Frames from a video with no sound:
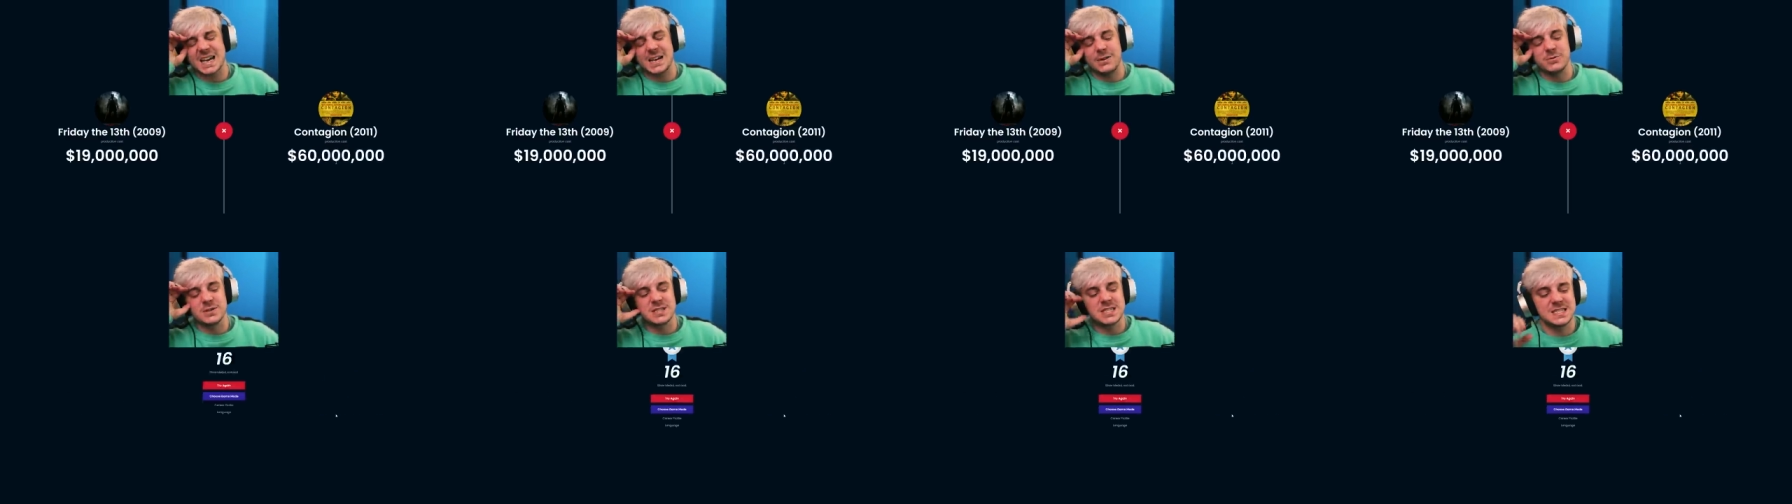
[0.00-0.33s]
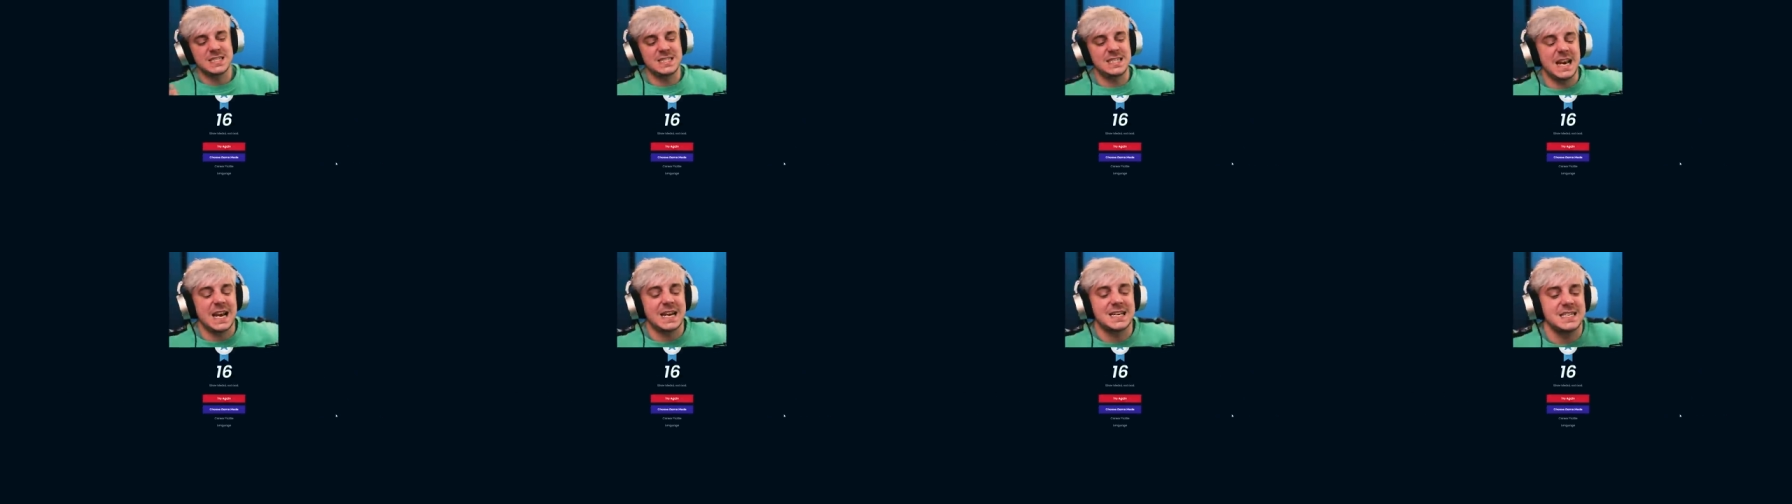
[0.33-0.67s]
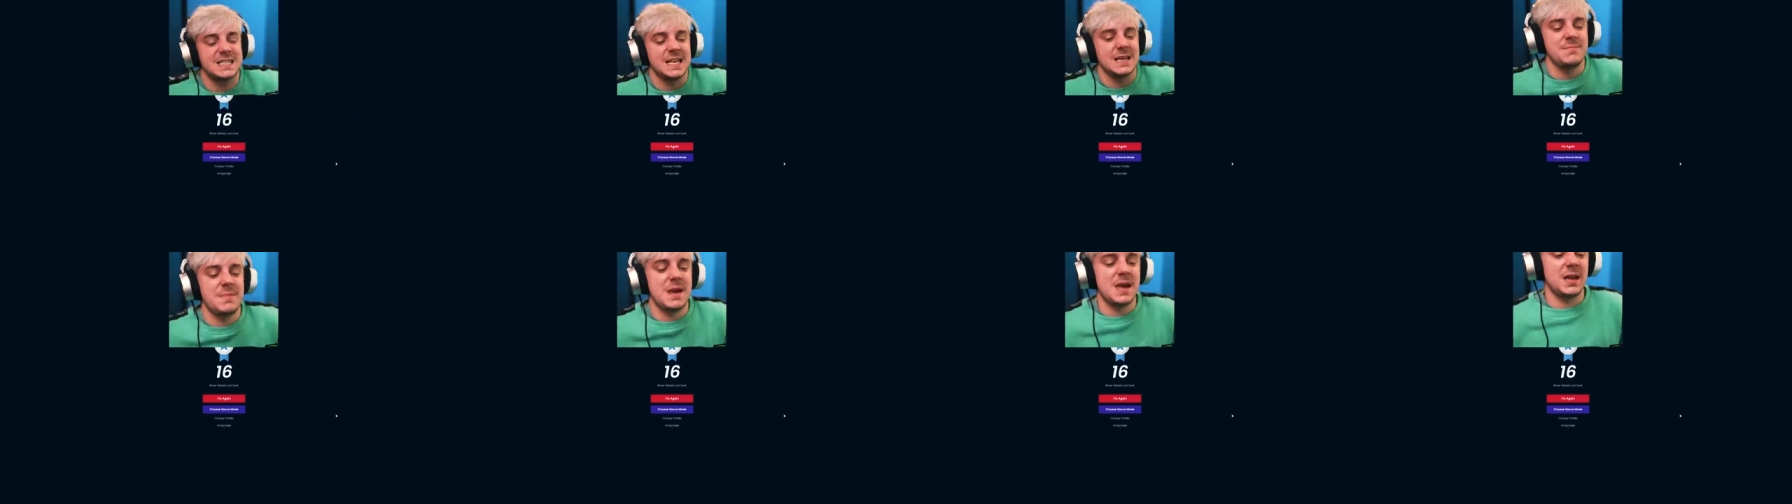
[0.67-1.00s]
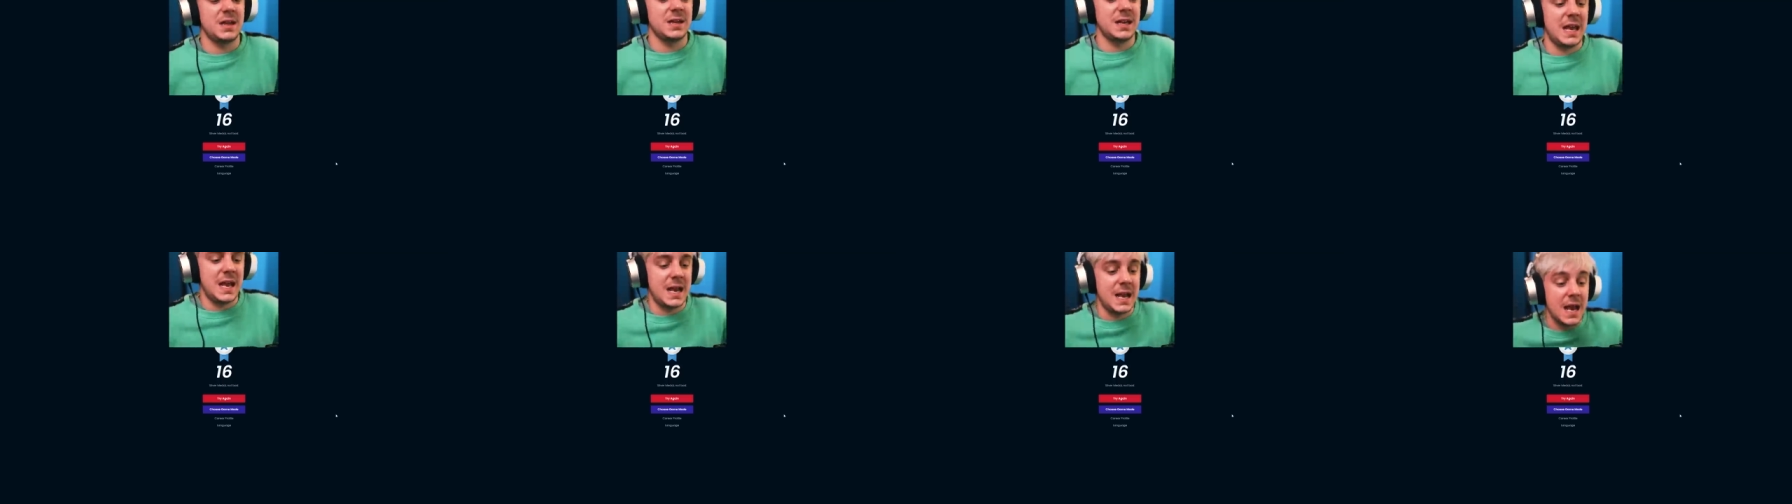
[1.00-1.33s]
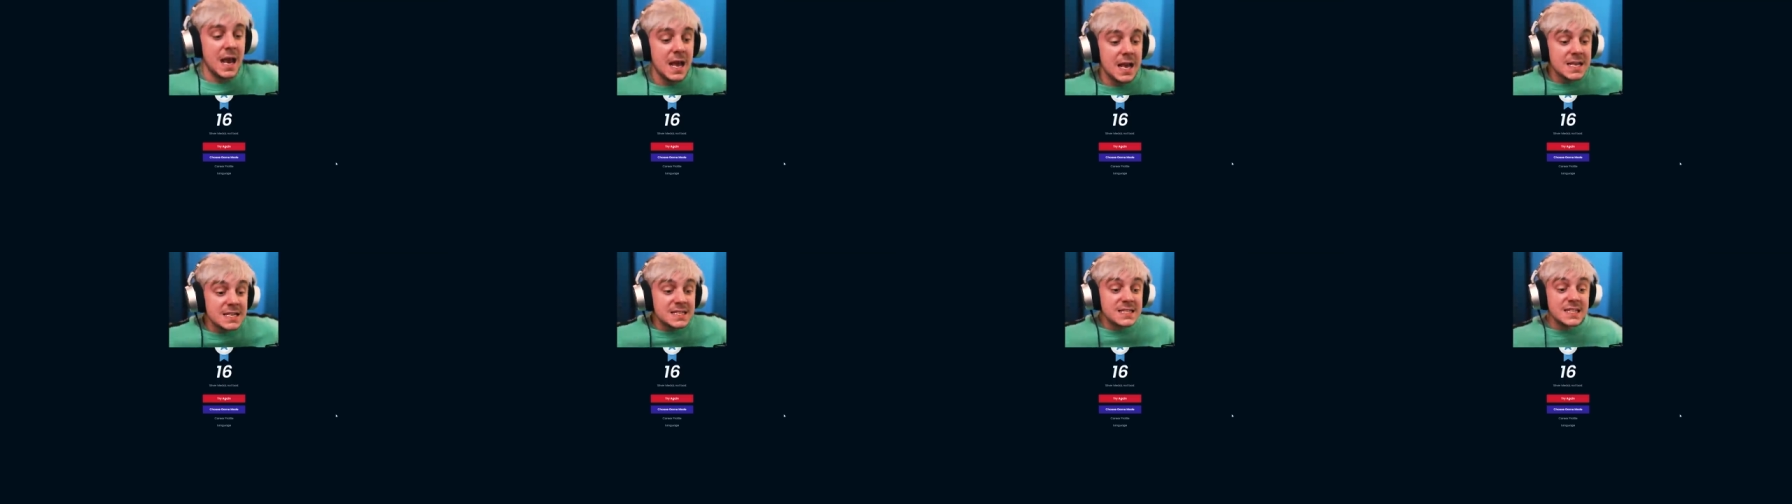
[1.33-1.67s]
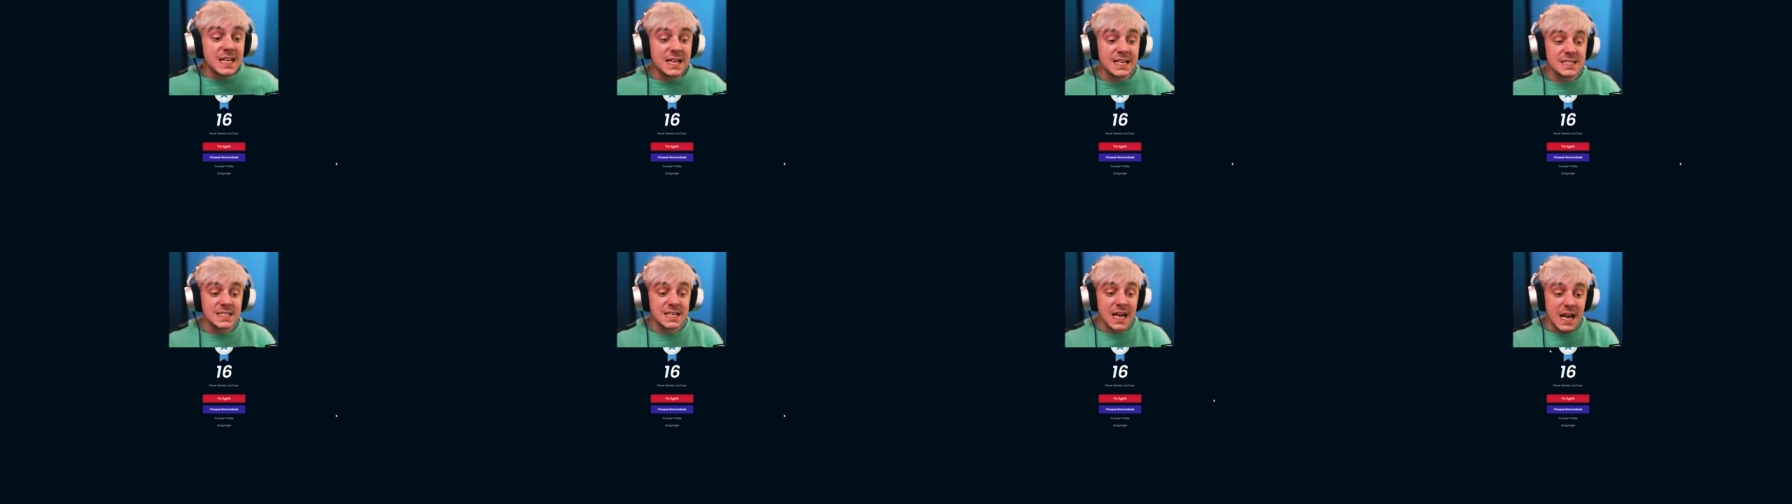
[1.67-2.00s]
it was 60 million.
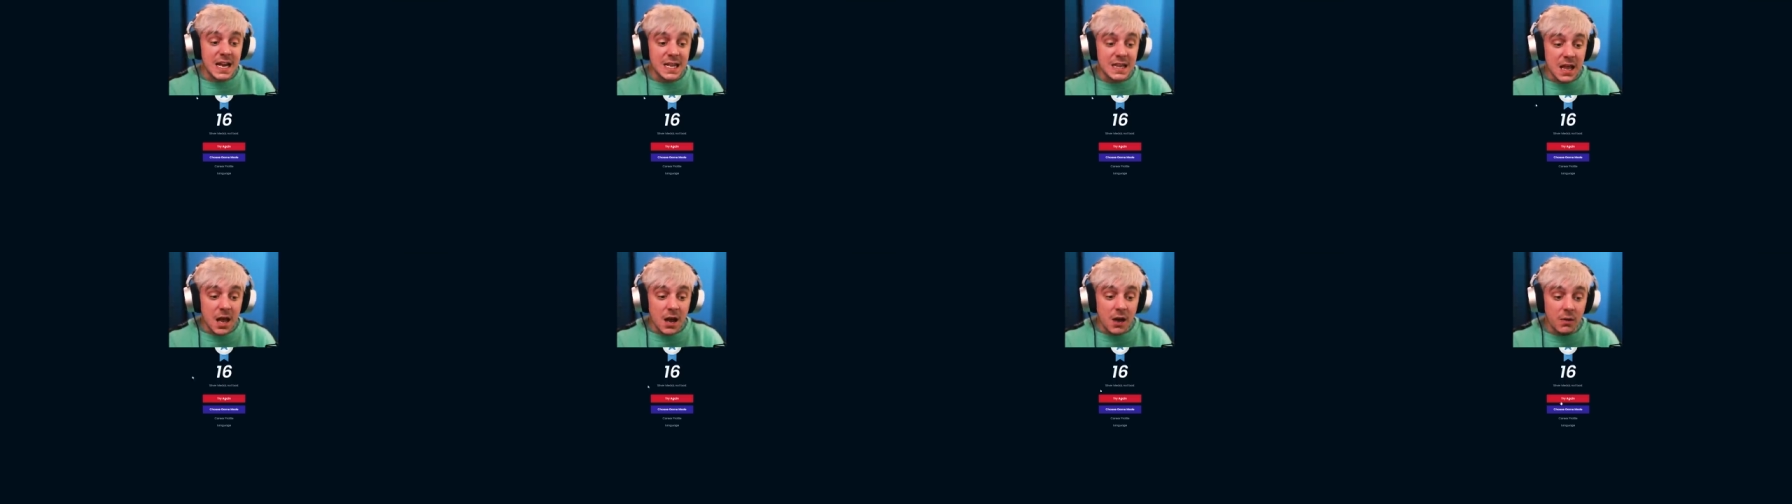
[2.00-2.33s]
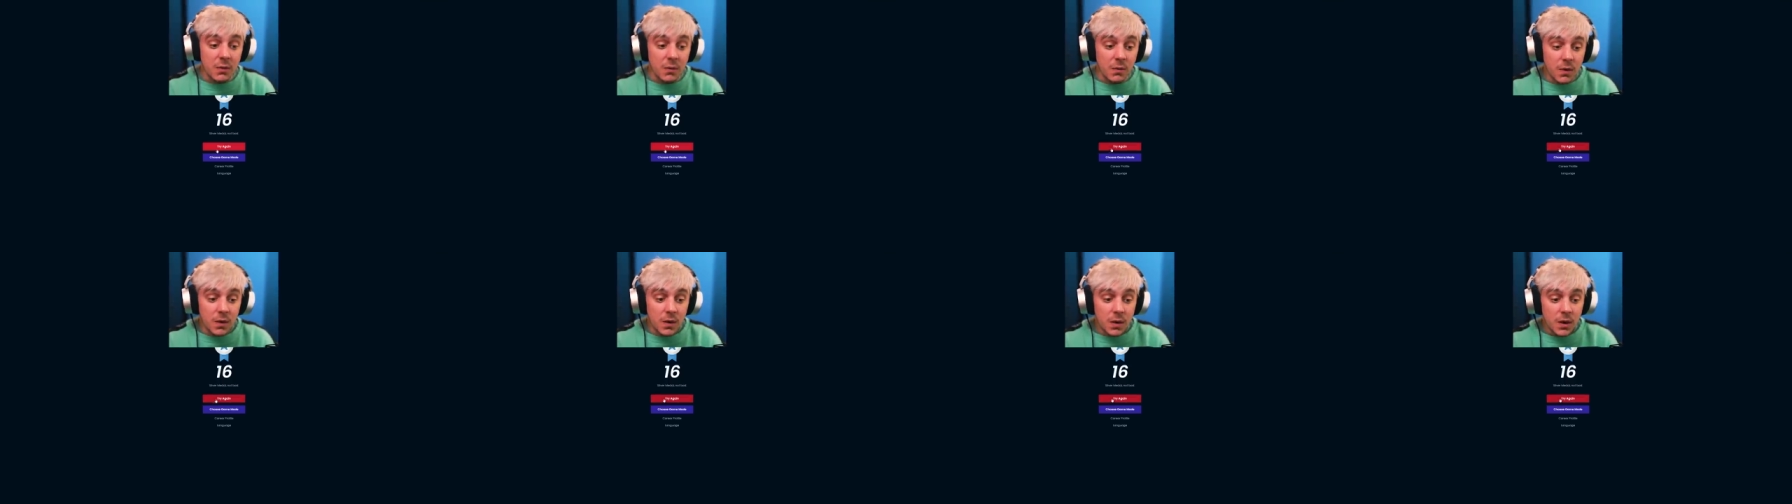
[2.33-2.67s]
16 though.